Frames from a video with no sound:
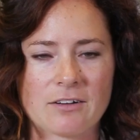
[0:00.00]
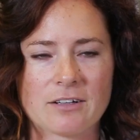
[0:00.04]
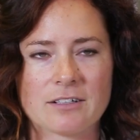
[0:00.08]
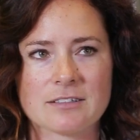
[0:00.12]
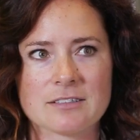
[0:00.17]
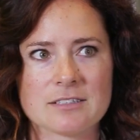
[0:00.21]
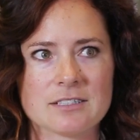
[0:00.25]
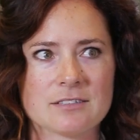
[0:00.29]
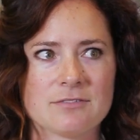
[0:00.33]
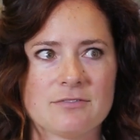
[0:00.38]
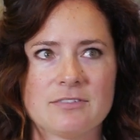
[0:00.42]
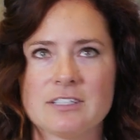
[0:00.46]

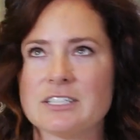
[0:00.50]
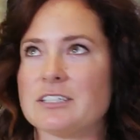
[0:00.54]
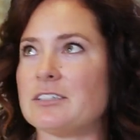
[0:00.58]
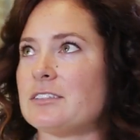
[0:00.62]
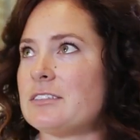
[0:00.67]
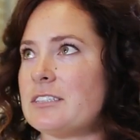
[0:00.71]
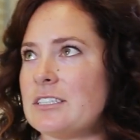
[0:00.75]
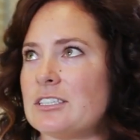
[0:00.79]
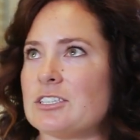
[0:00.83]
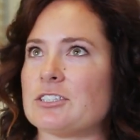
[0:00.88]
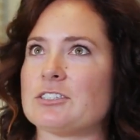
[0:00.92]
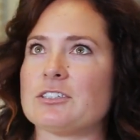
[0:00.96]
onto the
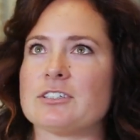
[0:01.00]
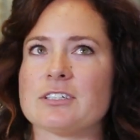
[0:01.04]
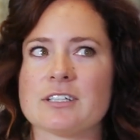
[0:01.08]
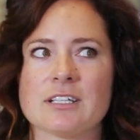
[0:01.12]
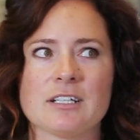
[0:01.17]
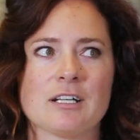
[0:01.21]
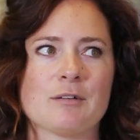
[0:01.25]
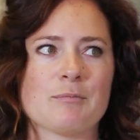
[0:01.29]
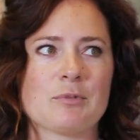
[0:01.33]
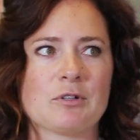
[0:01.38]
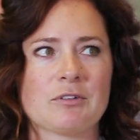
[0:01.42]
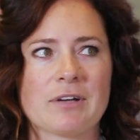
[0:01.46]
field and you're
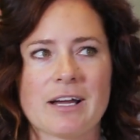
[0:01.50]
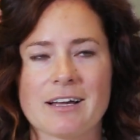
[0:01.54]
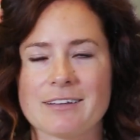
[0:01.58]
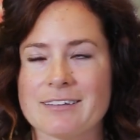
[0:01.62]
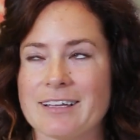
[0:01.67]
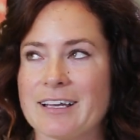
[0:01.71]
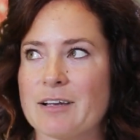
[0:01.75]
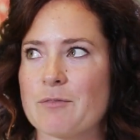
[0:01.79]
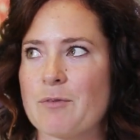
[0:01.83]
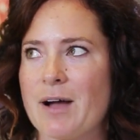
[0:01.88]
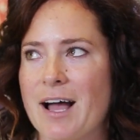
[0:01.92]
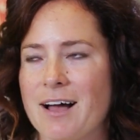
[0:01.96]
looking up around
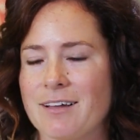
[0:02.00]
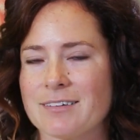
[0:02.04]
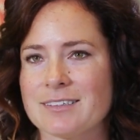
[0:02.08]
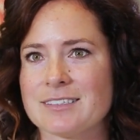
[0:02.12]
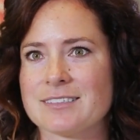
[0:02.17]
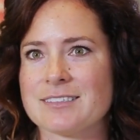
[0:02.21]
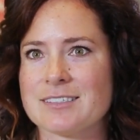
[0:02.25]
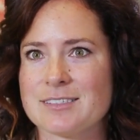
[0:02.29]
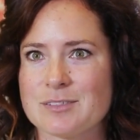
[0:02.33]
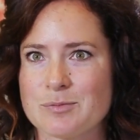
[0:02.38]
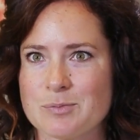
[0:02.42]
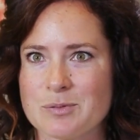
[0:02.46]
like, wow,
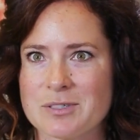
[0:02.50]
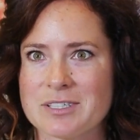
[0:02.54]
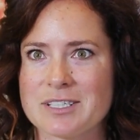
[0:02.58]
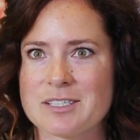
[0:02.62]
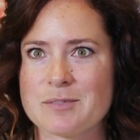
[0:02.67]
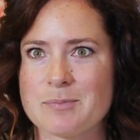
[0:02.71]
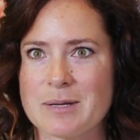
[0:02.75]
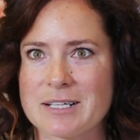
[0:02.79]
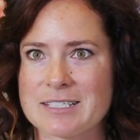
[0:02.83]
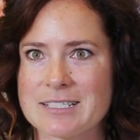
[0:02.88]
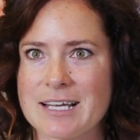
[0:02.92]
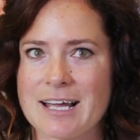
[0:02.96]
this is pretty
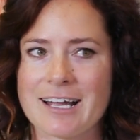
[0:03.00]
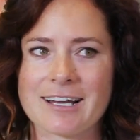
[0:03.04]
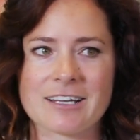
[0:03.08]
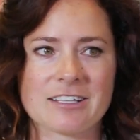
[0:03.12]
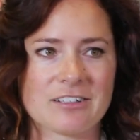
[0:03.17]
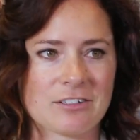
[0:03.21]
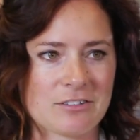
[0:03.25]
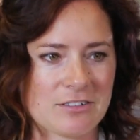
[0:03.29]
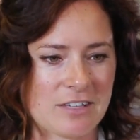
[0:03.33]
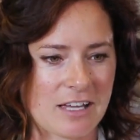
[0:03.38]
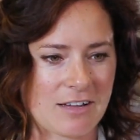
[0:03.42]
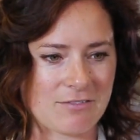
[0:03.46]

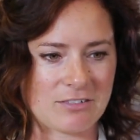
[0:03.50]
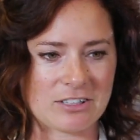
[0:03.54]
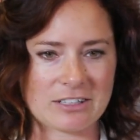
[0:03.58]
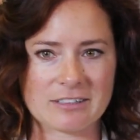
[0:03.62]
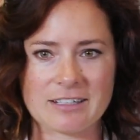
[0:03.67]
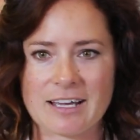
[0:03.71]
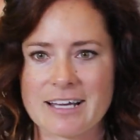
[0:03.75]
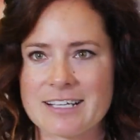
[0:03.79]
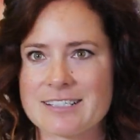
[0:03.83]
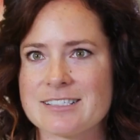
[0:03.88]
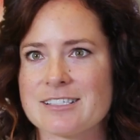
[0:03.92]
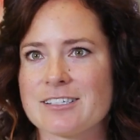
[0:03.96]
spectacular. They have the
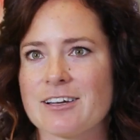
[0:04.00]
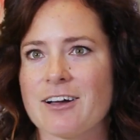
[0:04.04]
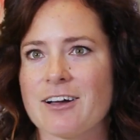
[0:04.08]
lights